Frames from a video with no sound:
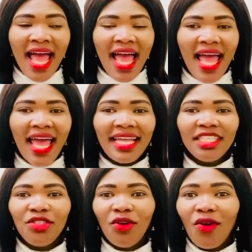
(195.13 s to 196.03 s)
And
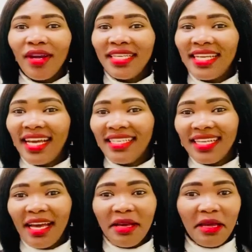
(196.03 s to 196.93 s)
it had
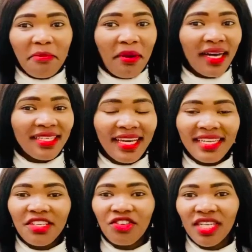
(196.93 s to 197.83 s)
a part that
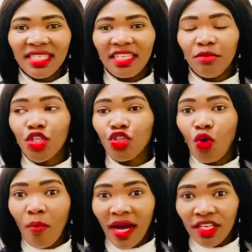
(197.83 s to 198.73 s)
interested me so
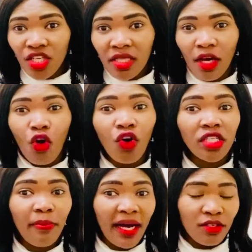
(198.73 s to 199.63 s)
much, the
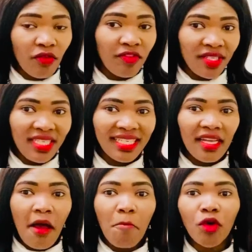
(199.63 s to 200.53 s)
court part of it.
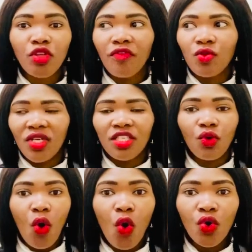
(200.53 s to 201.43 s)
Most of it was in
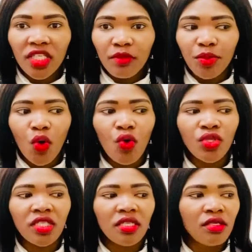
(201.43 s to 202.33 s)
court,
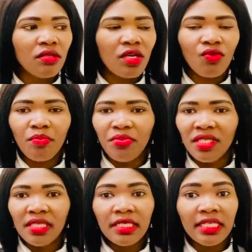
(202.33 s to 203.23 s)
because they were
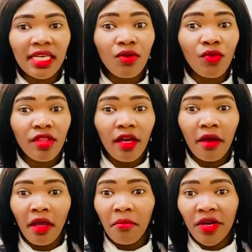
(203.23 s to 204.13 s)
busy dealing with
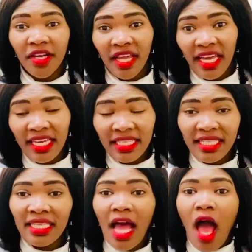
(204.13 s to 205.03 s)
a murder case
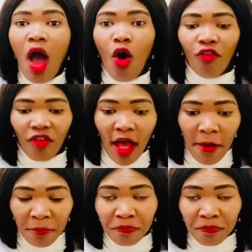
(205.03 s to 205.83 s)
of a